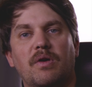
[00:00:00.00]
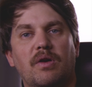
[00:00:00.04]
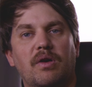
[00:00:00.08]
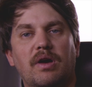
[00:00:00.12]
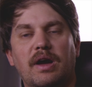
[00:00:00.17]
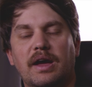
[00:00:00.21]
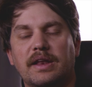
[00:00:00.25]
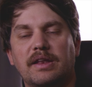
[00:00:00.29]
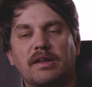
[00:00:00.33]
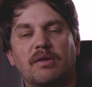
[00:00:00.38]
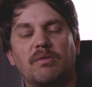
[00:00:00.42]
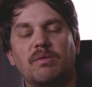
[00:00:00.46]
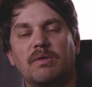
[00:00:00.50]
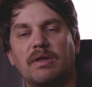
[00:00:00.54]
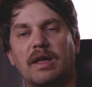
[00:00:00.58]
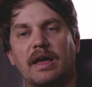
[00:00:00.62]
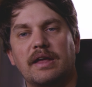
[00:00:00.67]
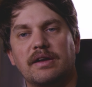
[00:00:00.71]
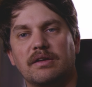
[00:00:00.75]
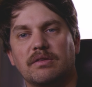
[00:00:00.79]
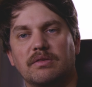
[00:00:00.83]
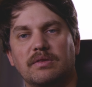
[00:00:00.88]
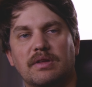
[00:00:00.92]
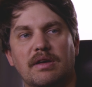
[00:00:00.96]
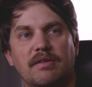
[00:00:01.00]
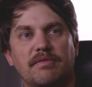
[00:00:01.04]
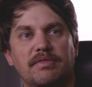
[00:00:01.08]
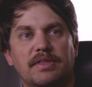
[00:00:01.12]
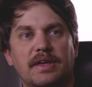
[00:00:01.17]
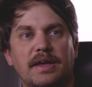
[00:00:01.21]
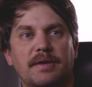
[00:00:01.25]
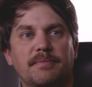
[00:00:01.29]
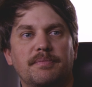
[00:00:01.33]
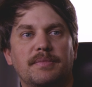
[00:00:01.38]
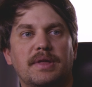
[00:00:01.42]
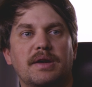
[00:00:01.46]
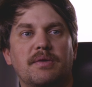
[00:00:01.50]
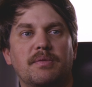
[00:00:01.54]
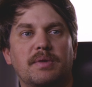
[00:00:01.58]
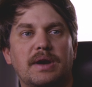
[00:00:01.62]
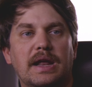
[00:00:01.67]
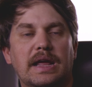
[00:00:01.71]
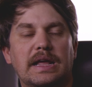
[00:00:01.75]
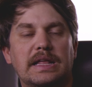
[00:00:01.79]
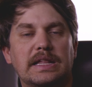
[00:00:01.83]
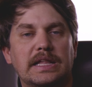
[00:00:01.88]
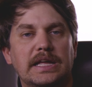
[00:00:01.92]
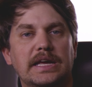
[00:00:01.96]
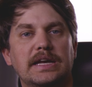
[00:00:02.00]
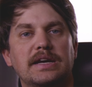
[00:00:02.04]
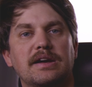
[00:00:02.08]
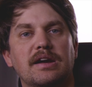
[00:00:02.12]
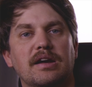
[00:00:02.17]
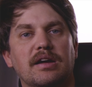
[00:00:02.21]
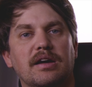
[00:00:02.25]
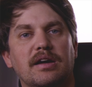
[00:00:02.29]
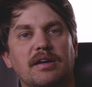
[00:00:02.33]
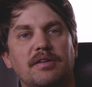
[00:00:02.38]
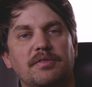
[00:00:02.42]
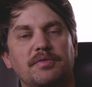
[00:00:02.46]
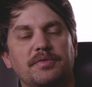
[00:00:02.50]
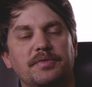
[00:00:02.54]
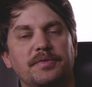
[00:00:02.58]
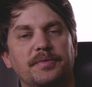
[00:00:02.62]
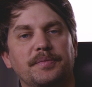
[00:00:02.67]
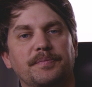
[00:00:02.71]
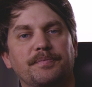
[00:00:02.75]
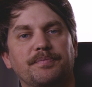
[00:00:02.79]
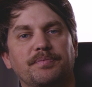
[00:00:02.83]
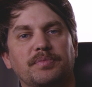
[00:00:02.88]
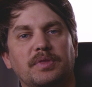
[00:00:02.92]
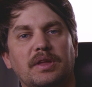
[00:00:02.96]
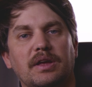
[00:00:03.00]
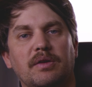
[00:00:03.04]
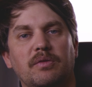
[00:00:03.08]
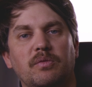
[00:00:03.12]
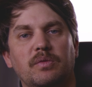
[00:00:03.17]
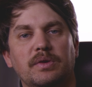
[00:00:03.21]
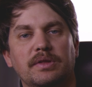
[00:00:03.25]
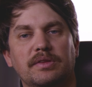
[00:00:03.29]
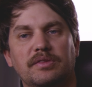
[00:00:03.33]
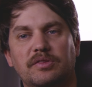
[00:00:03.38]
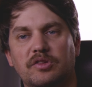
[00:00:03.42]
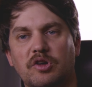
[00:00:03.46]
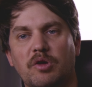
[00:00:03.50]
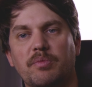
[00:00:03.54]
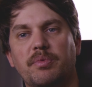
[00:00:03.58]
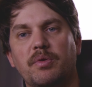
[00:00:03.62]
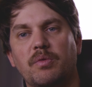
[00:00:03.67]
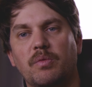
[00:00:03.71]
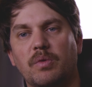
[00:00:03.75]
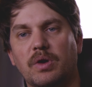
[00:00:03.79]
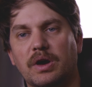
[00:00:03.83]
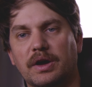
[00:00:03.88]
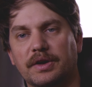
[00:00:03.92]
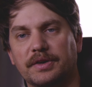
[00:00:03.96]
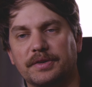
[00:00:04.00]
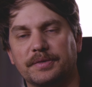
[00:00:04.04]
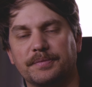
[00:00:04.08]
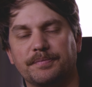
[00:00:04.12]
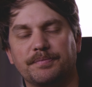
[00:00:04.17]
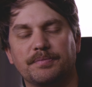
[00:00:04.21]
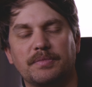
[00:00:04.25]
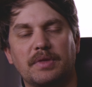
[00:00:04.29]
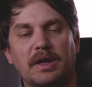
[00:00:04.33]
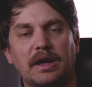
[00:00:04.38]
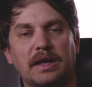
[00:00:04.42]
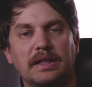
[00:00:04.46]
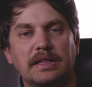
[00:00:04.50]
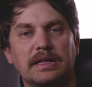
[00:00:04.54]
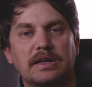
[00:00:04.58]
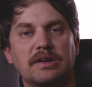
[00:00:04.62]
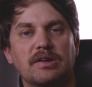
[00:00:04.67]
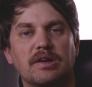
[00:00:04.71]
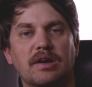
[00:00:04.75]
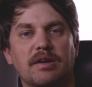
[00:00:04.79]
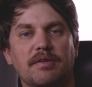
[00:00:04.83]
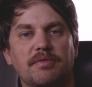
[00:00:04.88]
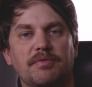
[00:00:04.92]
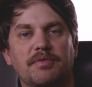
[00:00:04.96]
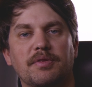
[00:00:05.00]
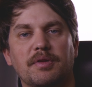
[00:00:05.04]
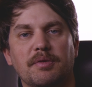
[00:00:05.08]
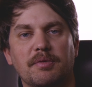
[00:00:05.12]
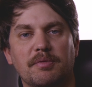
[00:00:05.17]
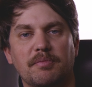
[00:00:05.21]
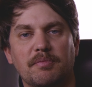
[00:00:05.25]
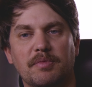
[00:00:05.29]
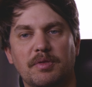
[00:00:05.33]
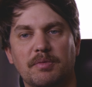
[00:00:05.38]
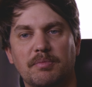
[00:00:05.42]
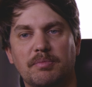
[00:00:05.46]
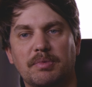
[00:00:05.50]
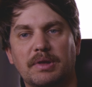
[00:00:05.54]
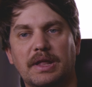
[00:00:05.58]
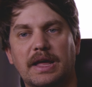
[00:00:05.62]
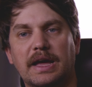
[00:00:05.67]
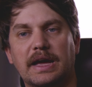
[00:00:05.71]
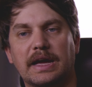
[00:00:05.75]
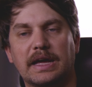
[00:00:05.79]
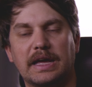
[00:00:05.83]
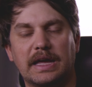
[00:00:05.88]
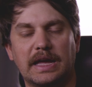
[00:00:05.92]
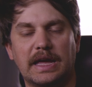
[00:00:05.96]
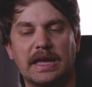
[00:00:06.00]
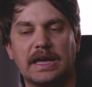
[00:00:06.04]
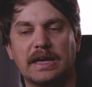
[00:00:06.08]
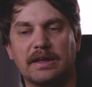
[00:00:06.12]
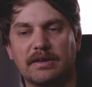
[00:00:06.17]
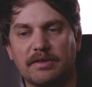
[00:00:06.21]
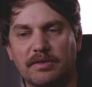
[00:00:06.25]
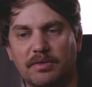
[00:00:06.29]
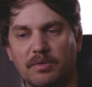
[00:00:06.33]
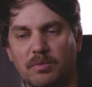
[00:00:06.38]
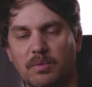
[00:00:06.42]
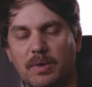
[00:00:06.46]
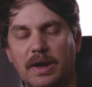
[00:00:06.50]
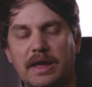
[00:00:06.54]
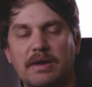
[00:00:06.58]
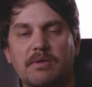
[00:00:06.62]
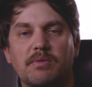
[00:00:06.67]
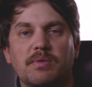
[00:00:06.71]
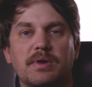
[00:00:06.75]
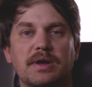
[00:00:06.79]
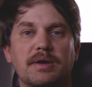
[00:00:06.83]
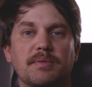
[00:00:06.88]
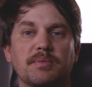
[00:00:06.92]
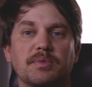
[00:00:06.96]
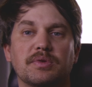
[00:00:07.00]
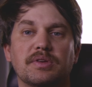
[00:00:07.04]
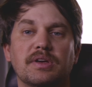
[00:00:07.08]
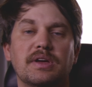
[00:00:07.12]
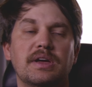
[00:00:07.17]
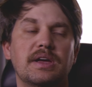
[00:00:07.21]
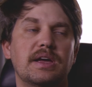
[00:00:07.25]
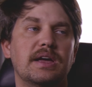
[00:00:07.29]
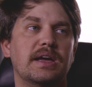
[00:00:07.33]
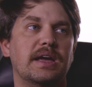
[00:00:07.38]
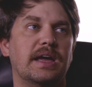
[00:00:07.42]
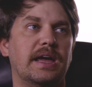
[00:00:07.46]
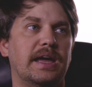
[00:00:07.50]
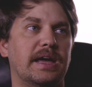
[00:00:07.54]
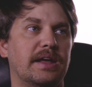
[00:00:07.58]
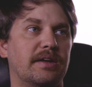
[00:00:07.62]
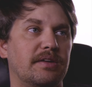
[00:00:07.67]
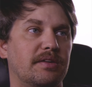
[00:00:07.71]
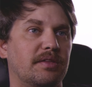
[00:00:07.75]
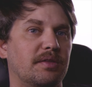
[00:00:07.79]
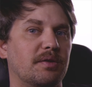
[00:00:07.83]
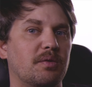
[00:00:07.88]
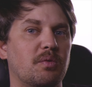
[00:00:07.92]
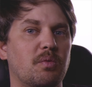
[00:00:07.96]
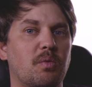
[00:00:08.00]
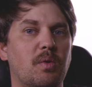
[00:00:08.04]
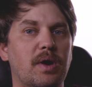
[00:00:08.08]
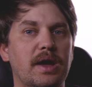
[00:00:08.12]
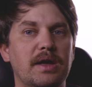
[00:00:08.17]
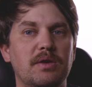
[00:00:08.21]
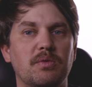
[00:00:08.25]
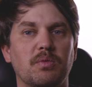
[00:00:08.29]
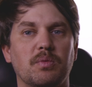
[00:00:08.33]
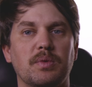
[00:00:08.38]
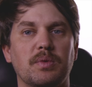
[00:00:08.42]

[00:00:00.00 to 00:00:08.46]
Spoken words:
I don't love that. Now, when I cleaned it off with soap and water, I cleaned off the black and the white rims, and the white